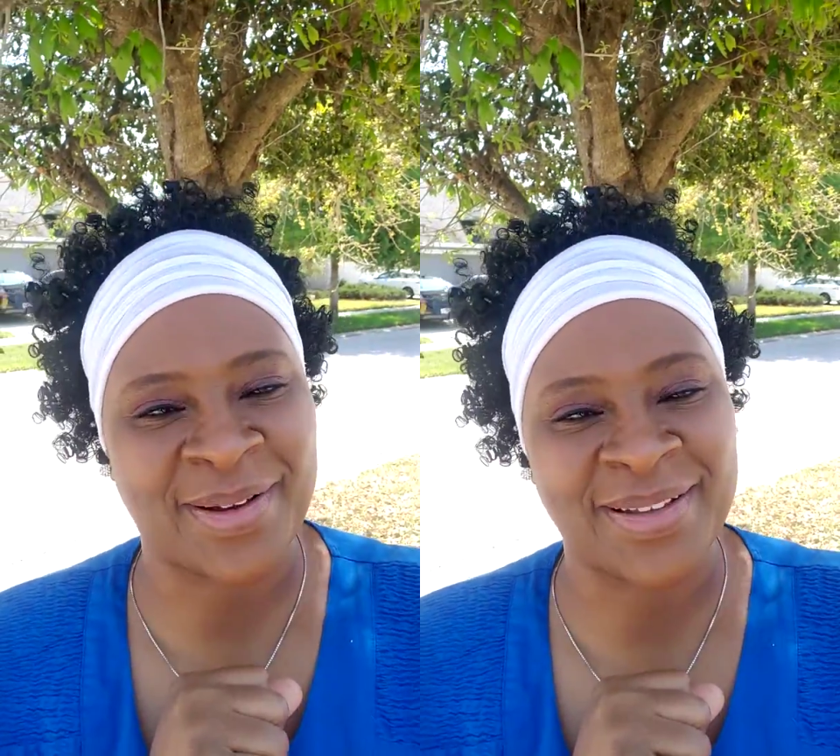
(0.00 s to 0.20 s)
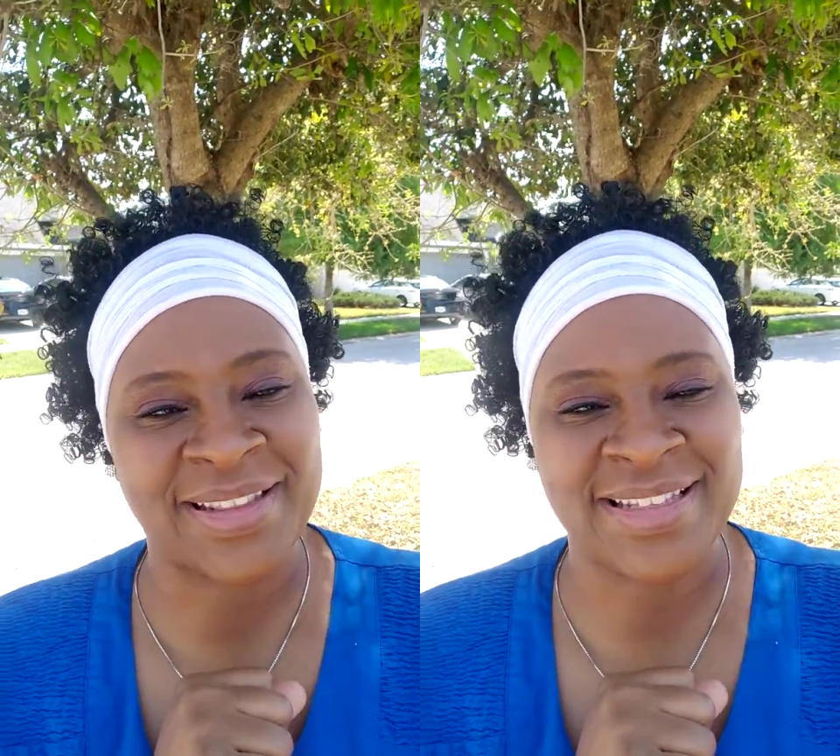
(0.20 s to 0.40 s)

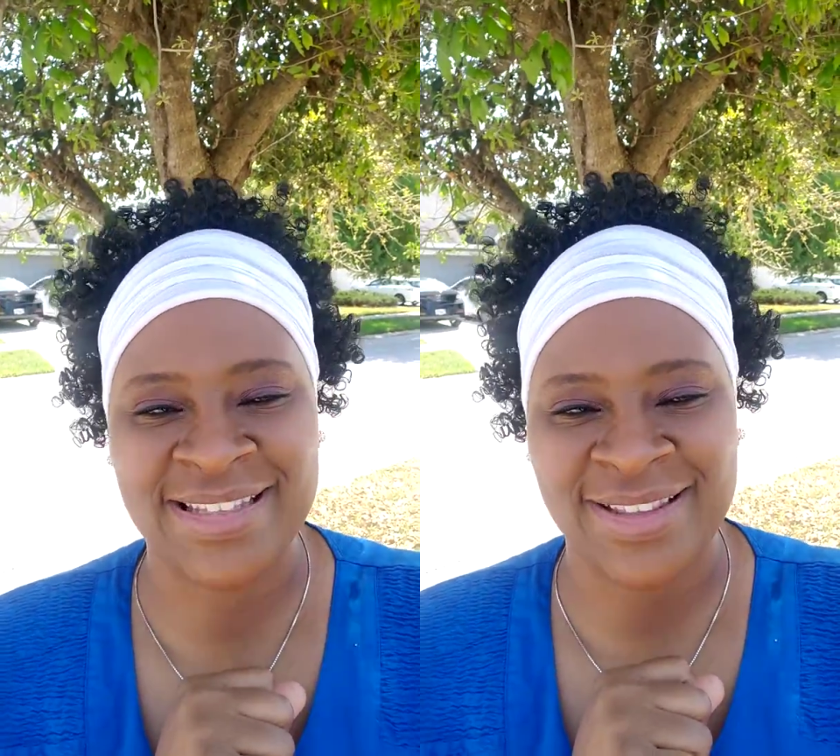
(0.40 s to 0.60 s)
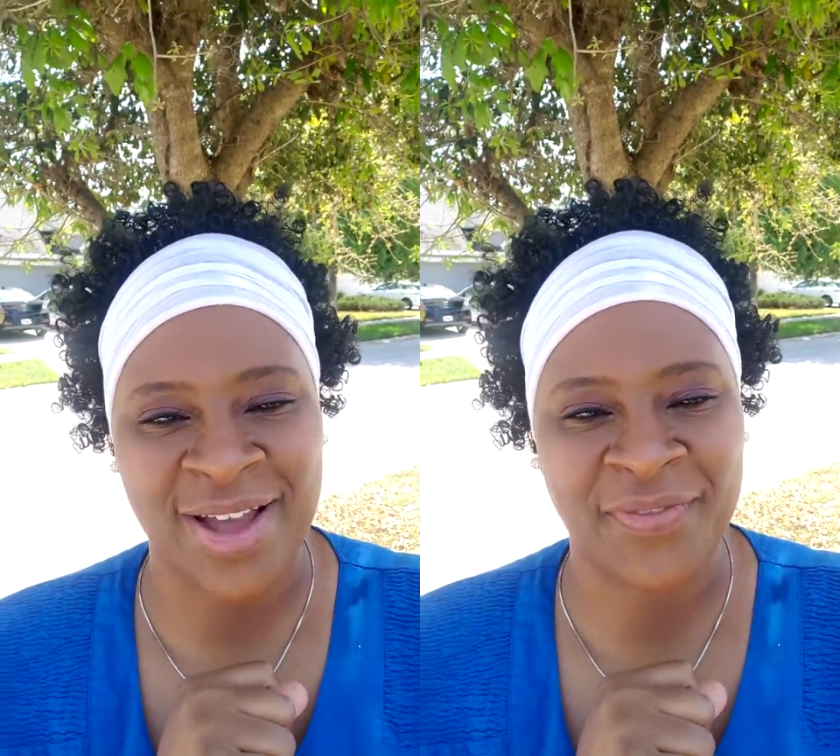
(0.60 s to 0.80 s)
on this
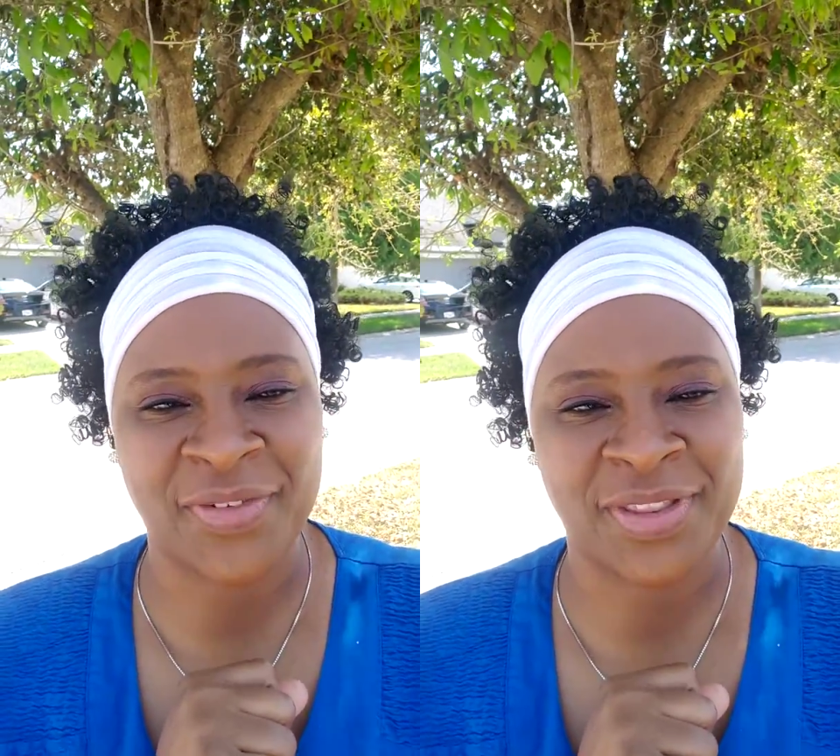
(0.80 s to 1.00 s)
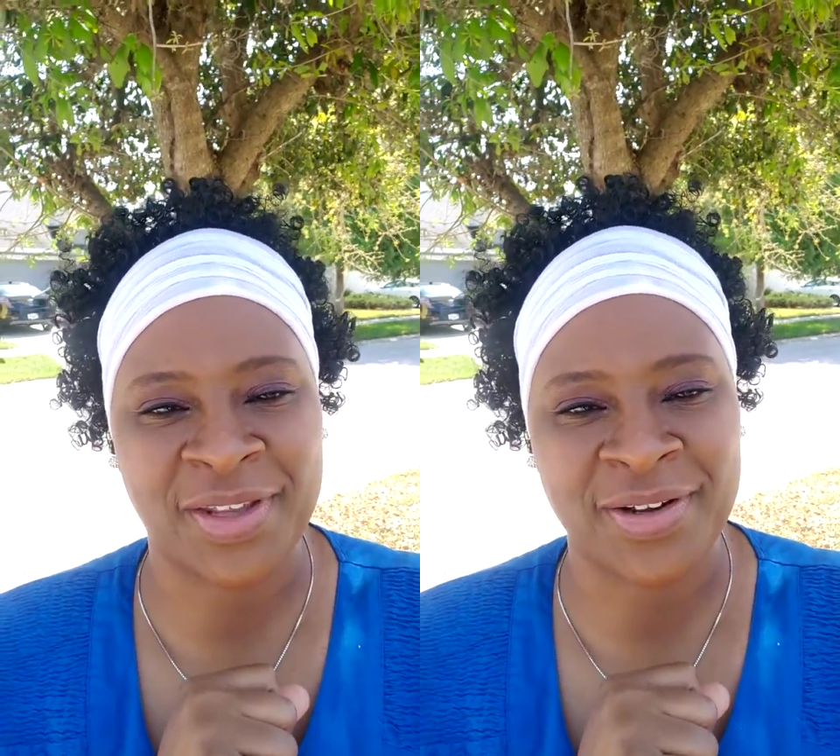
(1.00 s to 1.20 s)

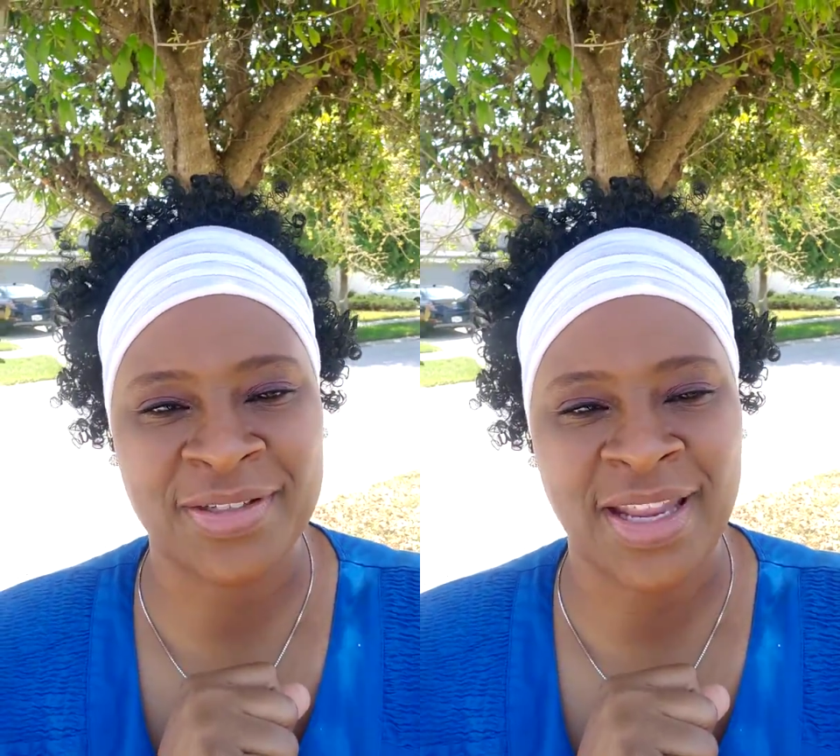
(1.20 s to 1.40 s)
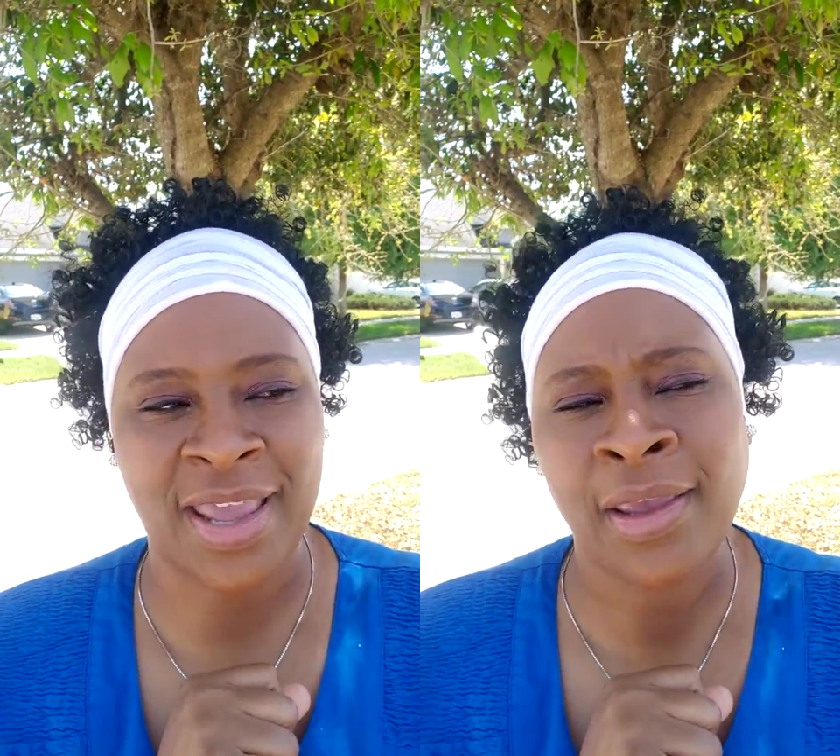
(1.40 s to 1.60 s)
thoughtful
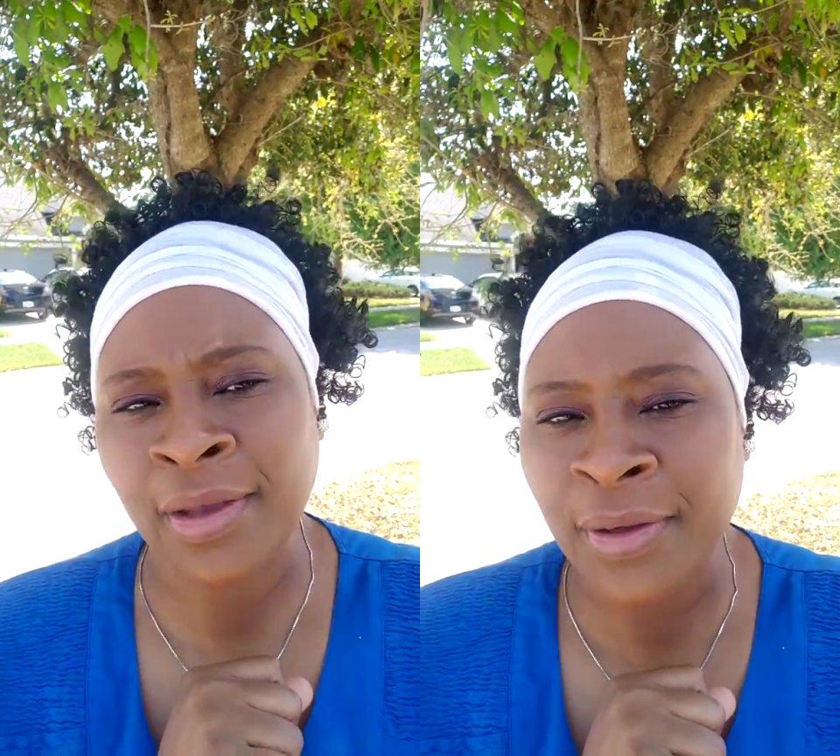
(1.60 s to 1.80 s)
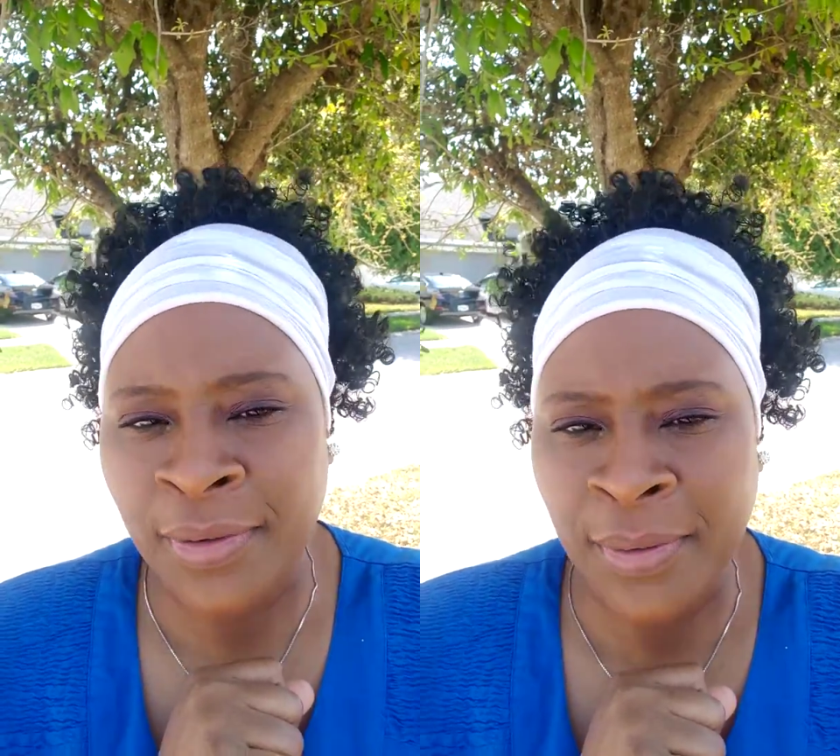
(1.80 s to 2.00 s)
Thursday,
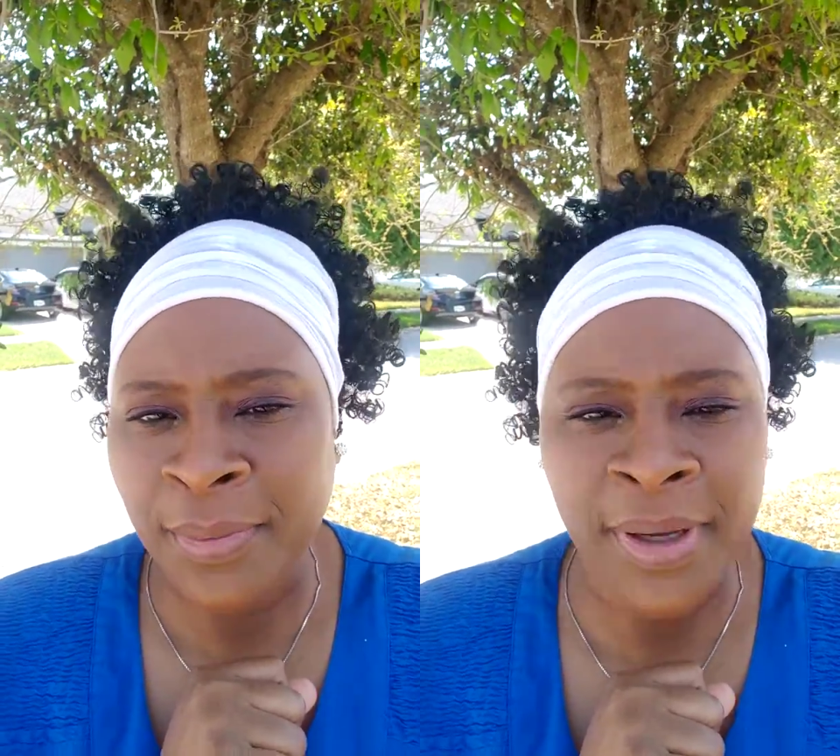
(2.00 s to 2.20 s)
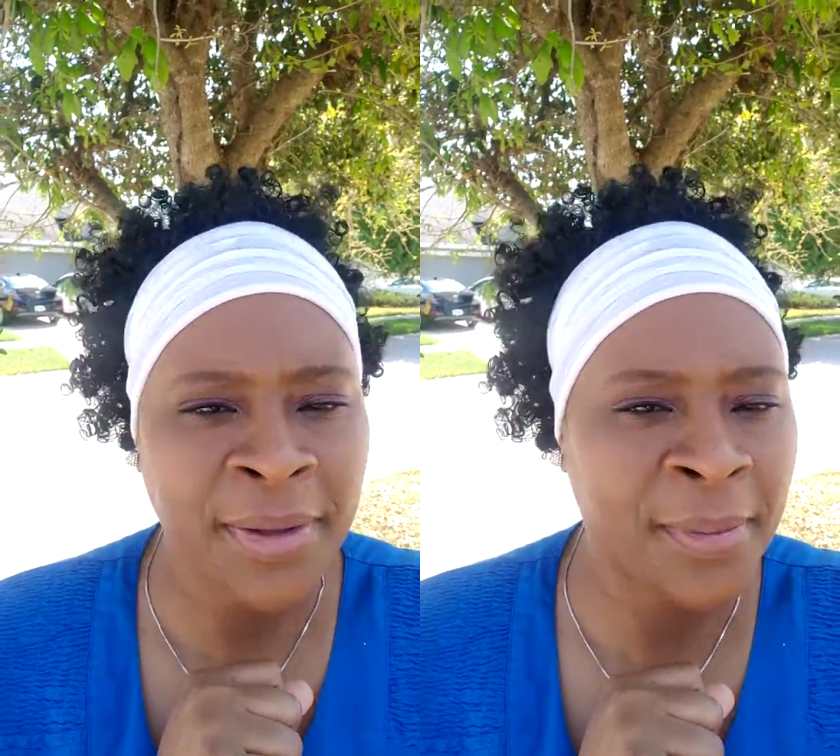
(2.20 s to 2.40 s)

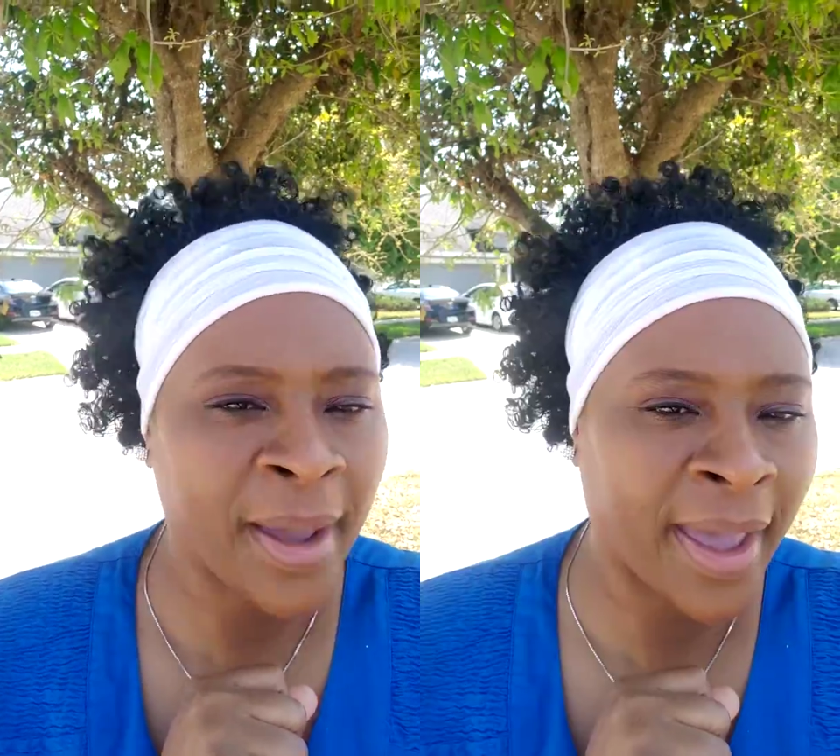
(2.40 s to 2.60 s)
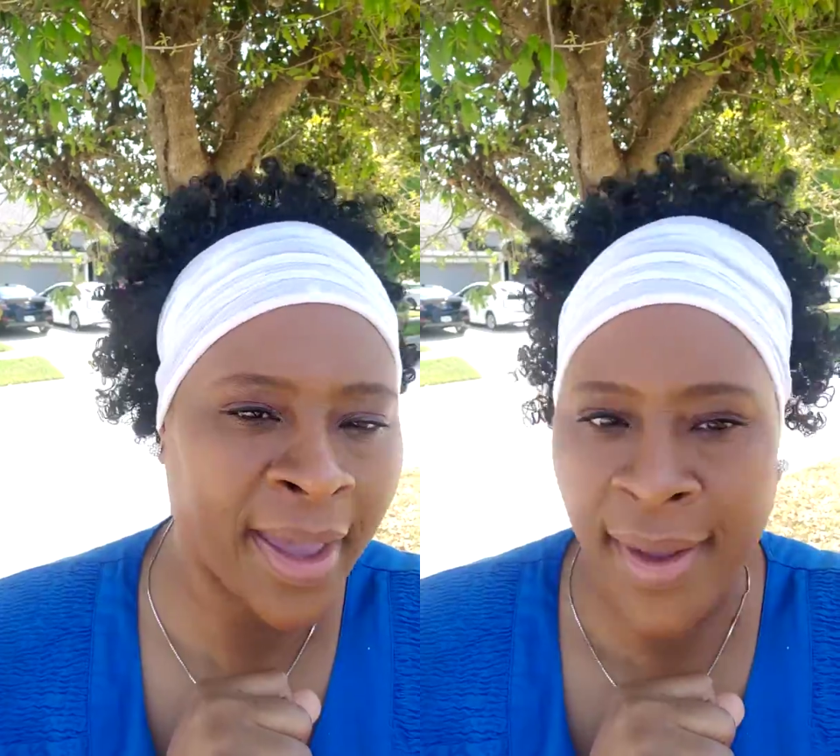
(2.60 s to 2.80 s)
where you
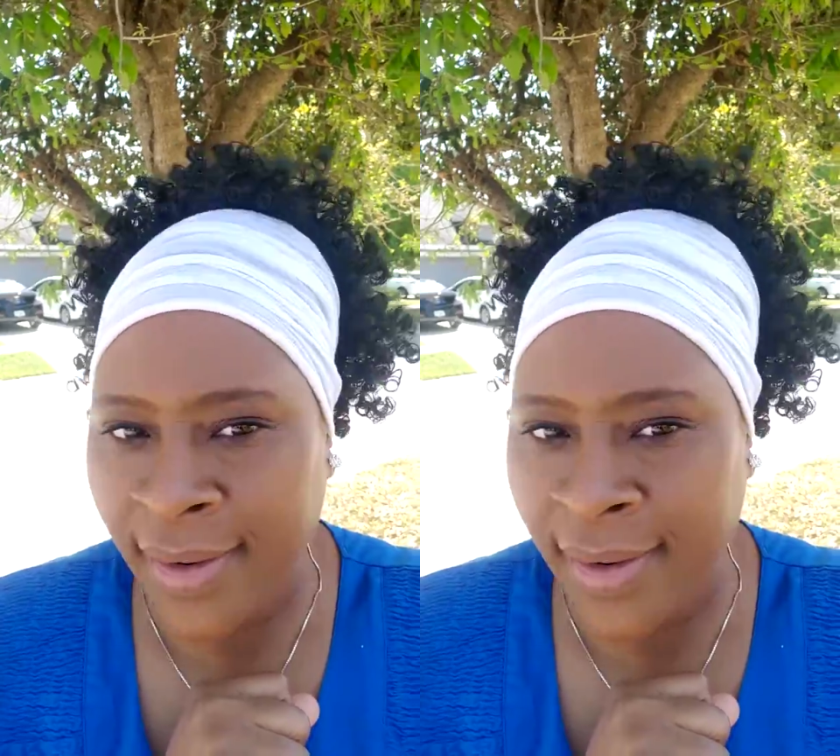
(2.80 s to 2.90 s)
at?